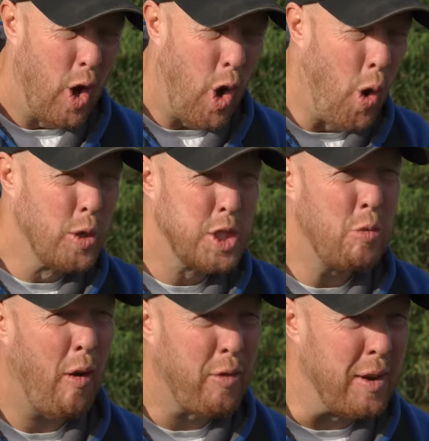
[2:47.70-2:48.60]
All
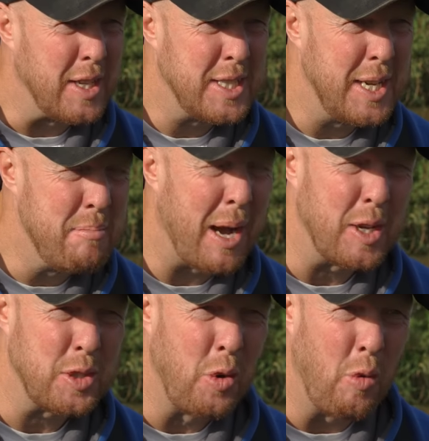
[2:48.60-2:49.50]
too often, I see
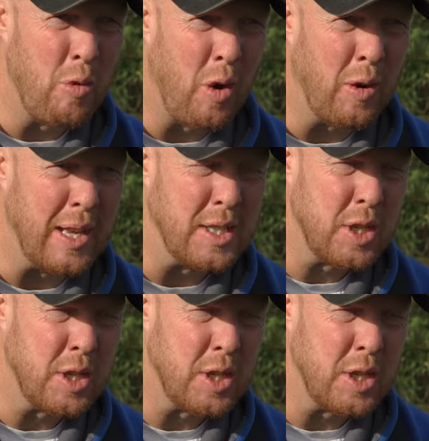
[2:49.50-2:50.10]
maggots hooked wrongly.